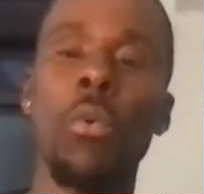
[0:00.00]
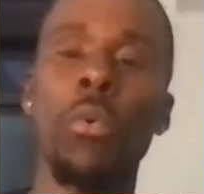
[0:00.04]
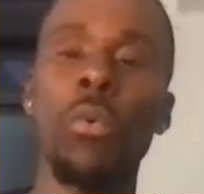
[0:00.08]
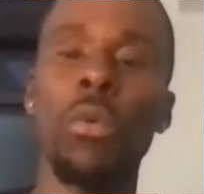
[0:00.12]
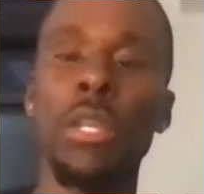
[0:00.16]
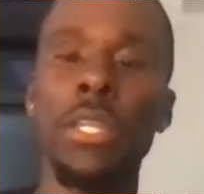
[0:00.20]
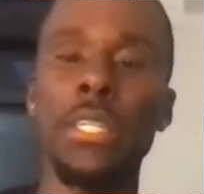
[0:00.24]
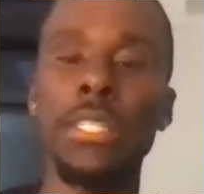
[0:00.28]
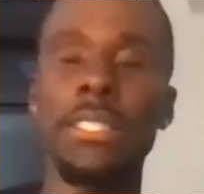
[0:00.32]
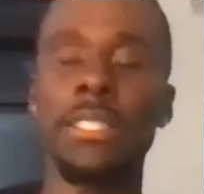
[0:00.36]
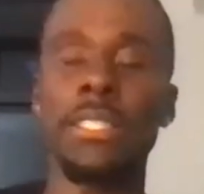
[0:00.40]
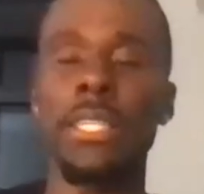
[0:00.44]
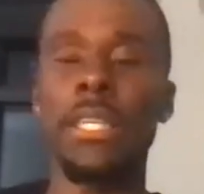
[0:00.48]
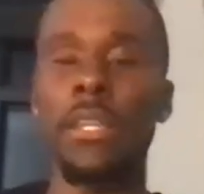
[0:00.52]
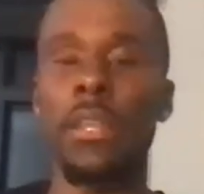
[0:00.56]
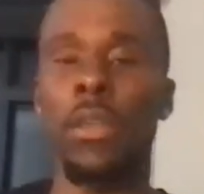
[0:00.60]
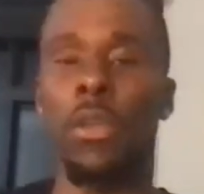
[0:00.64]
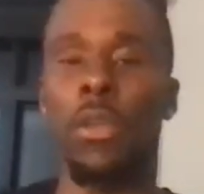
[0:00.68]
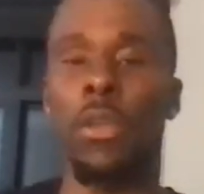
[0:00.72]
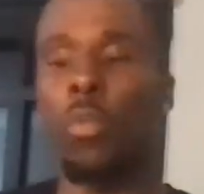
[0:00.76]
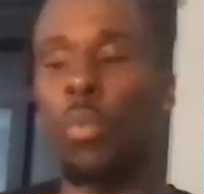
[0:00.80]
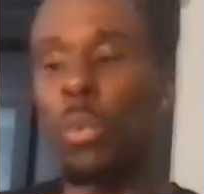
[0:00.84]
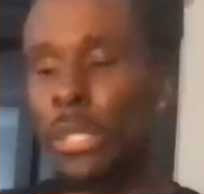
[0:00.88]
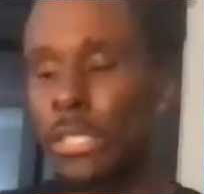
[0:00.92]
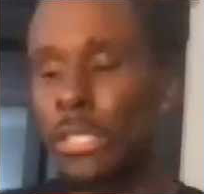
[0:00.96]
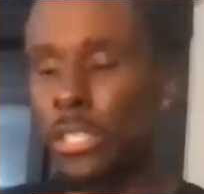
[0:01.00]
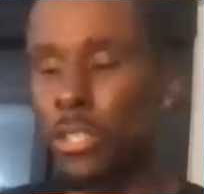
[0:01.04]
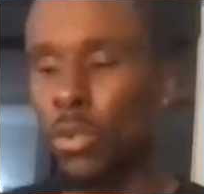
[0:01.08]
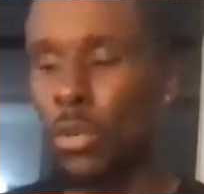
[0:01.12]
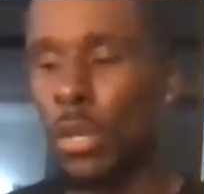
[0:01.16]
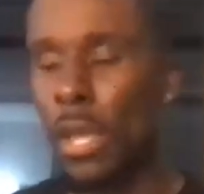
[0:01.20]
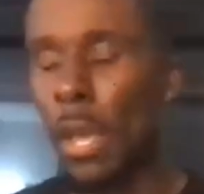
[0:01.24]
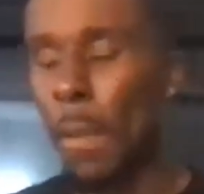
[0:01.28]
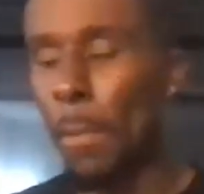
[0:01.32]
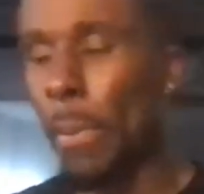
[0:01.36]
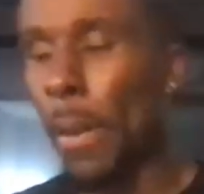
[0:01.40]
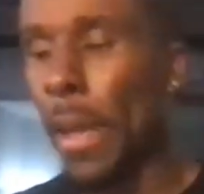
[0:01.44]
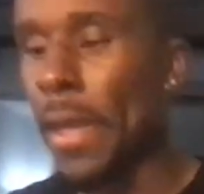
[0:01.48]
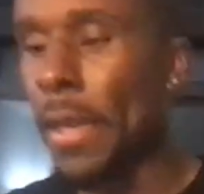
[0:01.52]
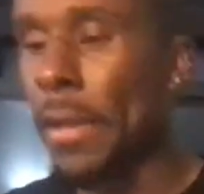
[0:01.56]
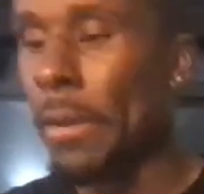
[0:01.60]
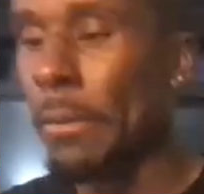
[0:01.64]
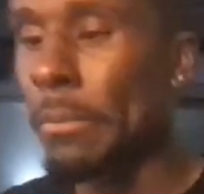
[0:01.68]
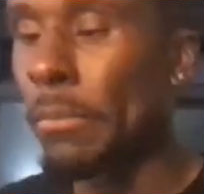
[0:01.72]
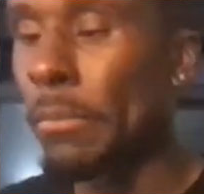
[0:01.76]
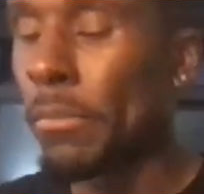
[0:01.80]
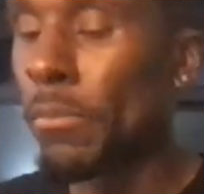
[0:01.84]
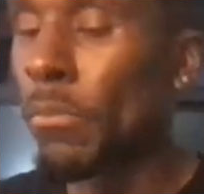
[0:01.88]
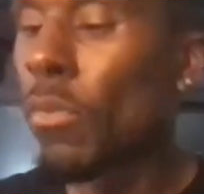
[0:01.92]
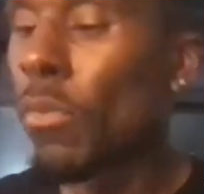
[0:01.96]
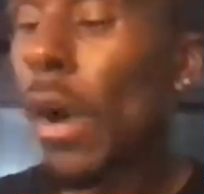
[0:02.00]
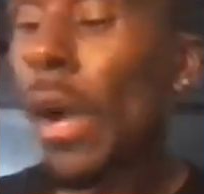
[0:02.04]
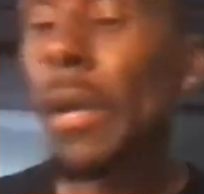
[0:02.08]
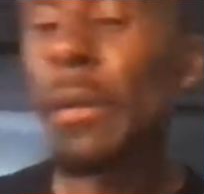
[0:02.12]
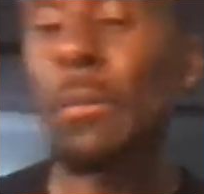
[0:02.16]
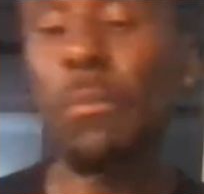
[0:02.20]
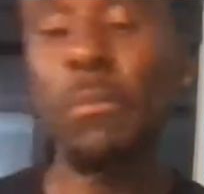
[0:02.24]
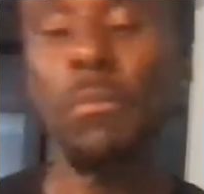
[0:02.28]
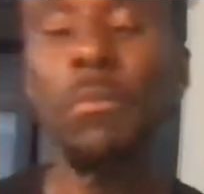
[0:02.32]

listen, we still get paid, right?